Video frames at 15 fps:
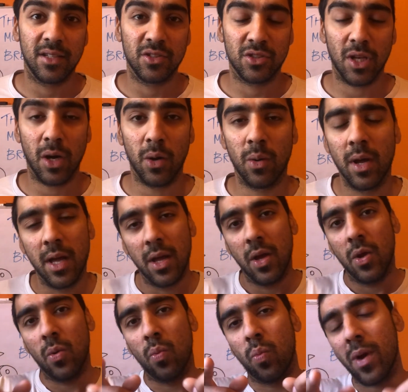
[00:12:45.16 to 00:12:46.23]
So
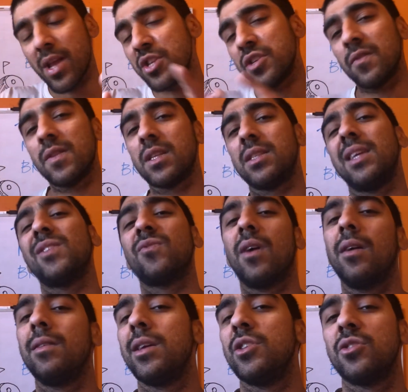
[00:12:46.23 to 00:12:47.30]
which of the 6
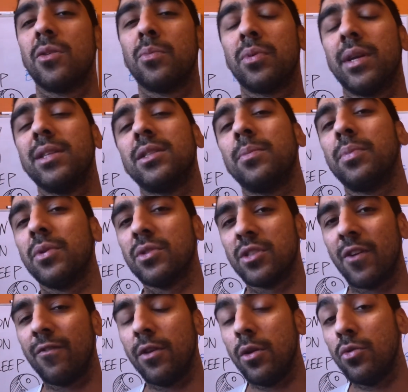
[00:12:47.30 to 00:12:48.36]
foundational principles
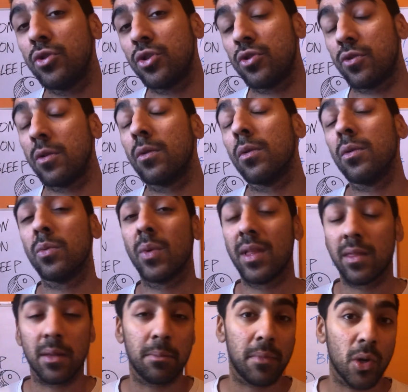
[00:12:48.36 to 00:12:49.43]
have you struggled
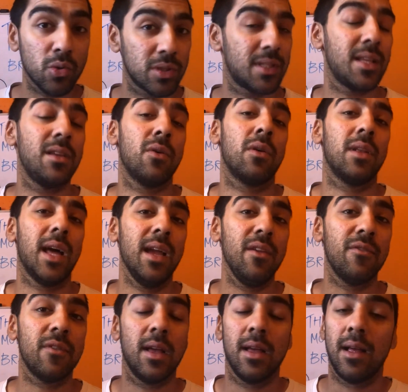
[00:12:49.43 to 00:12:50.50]
with the most in your
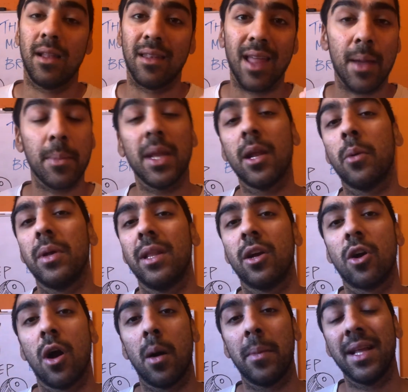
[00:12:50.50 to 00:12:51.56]
life? Let me know in the
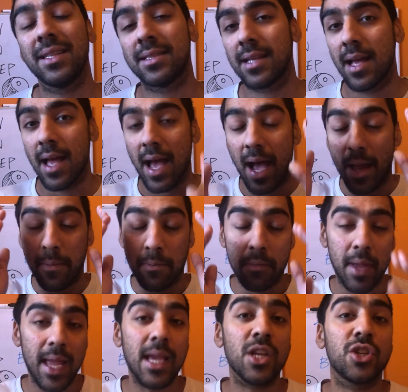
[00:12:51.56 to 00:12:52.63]
comments,
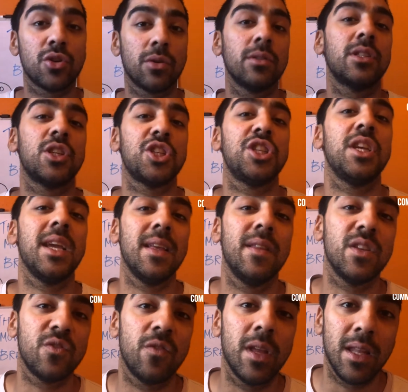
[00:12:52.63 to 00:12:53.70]
and make sure to share
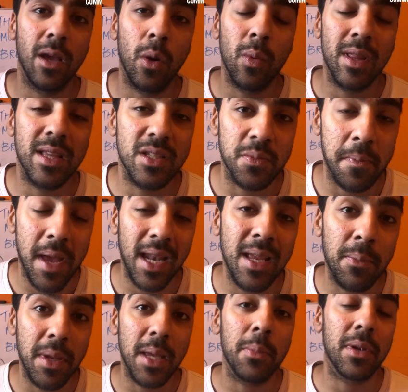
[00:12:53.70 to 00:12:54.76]
this video with as
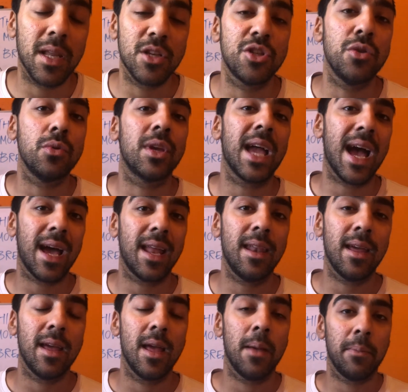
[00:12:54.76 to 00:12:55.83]
many people as you can,
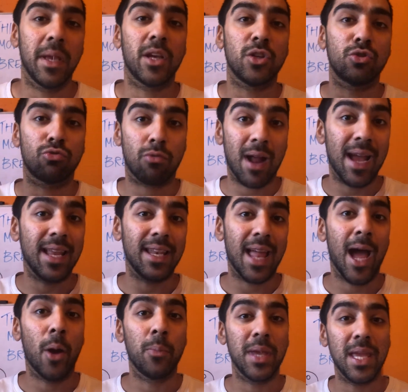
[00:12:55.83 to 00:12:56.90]
because right
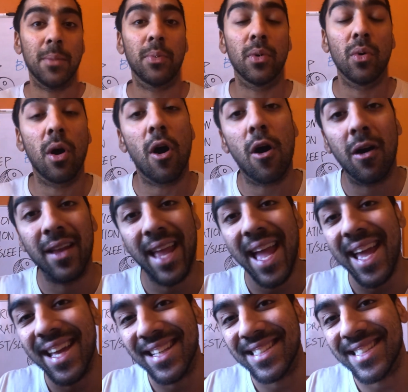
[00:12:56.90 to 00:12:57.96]
now people are
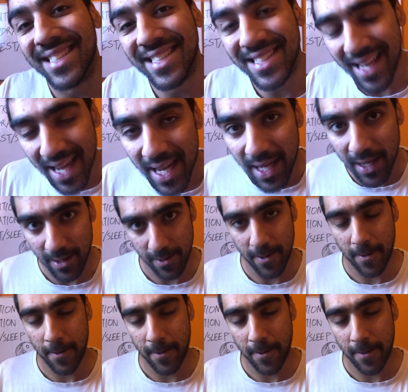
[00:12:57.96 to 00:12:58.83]
getting sick.